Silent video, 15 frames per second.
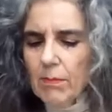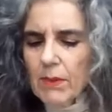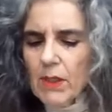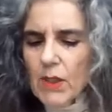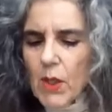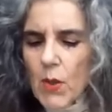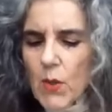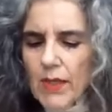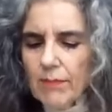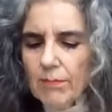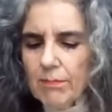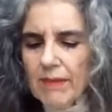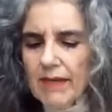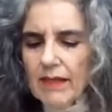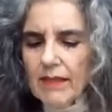
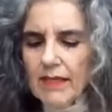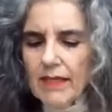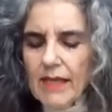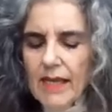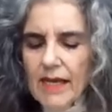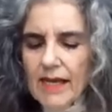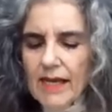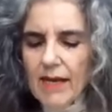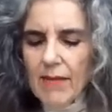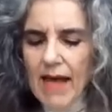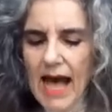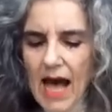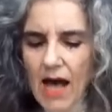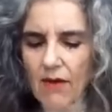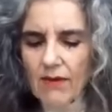bloated belly
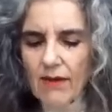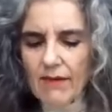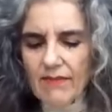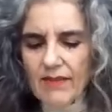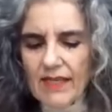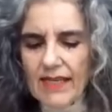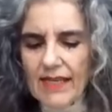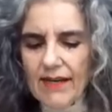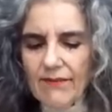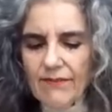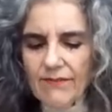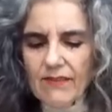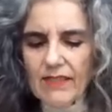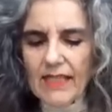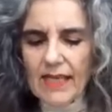come out of the
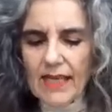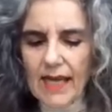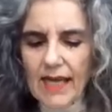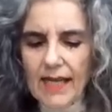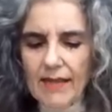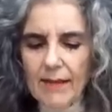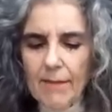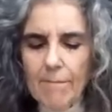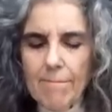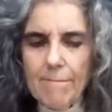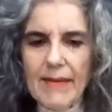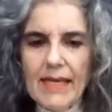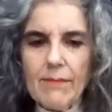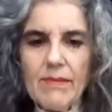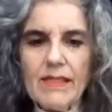carefully cut
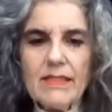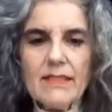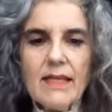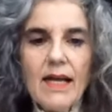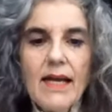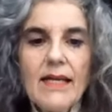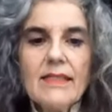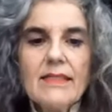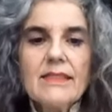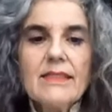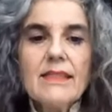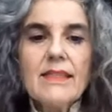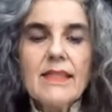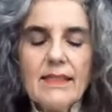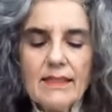baby size
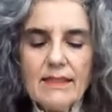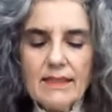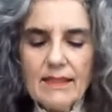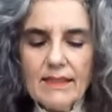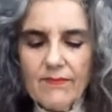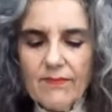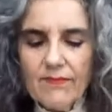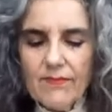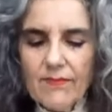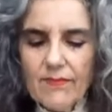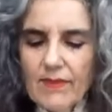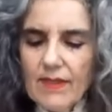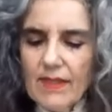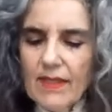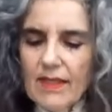slit.
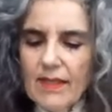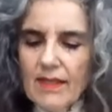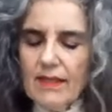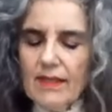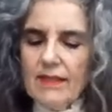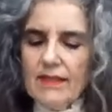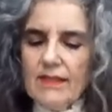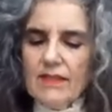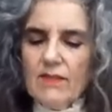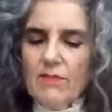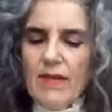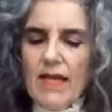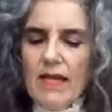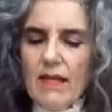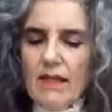The
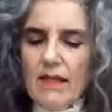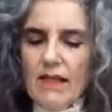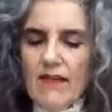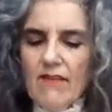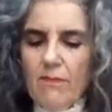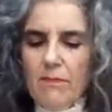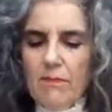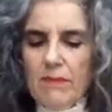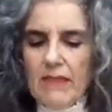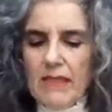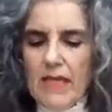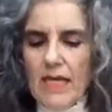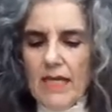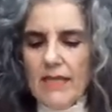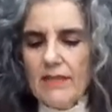smell of
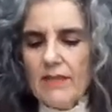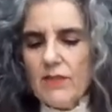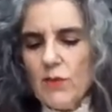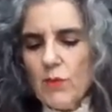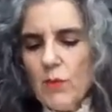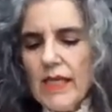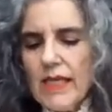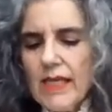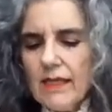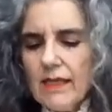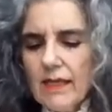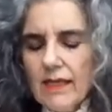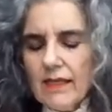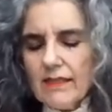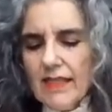blood, sweet
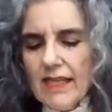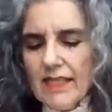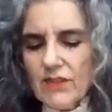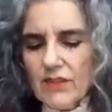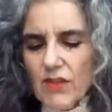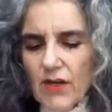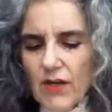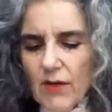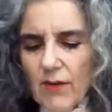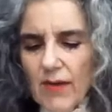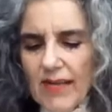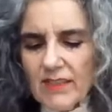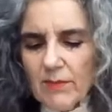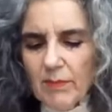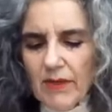like dark
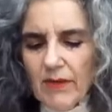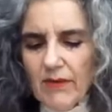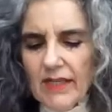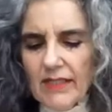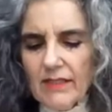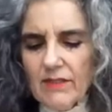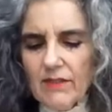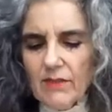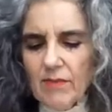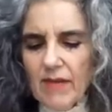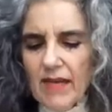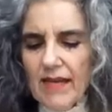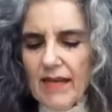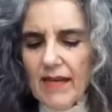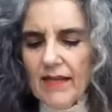raspberries to
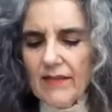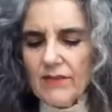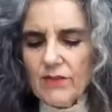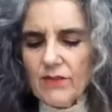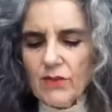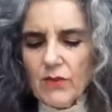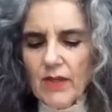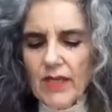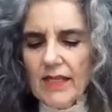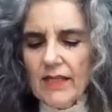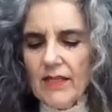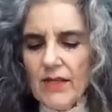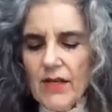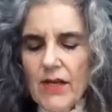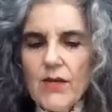my
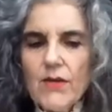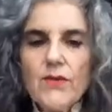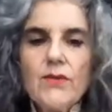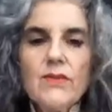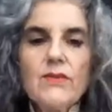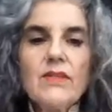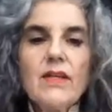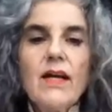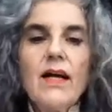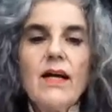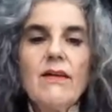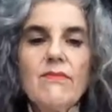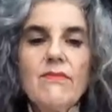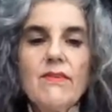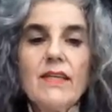untrained nose
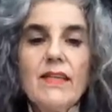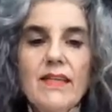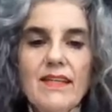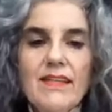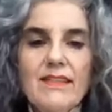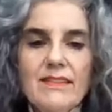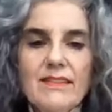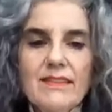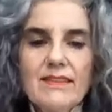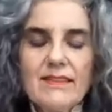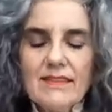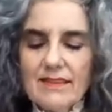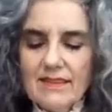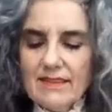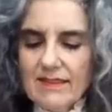of
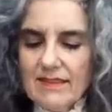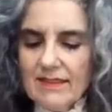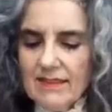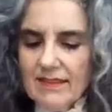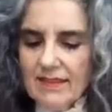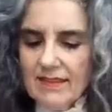innocence.